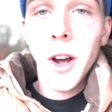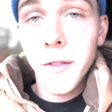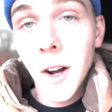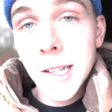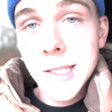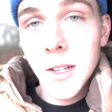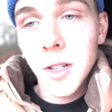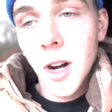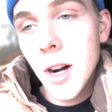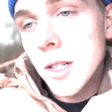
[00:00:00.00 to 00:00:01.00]
y'all fuck
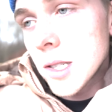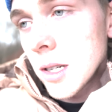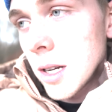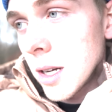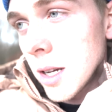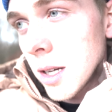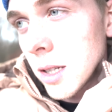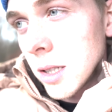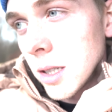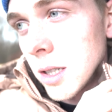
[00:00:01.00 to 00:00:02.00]
stealing cars,
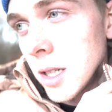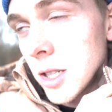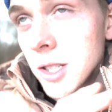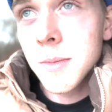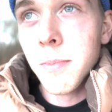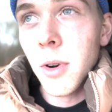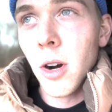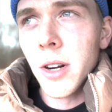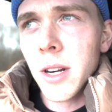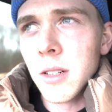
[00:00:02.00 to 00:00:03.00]
just
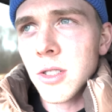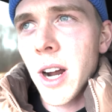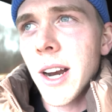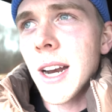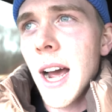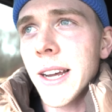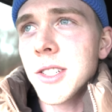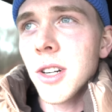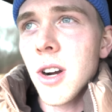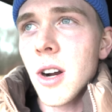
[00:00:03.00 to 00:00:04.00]
or trying to not
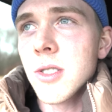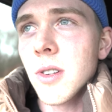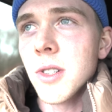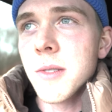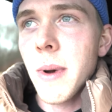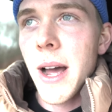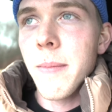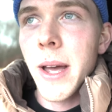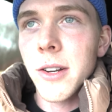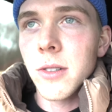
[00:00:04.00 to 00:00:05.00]
get your car stolen, just buy a
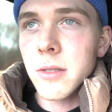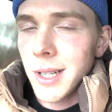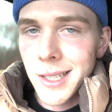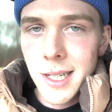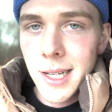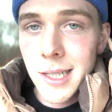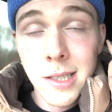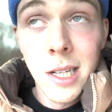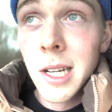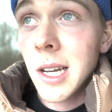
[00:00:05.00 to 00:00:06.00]
manual, like
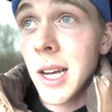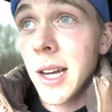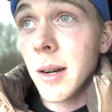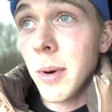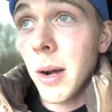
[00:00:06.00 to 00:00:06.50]
deadass, and it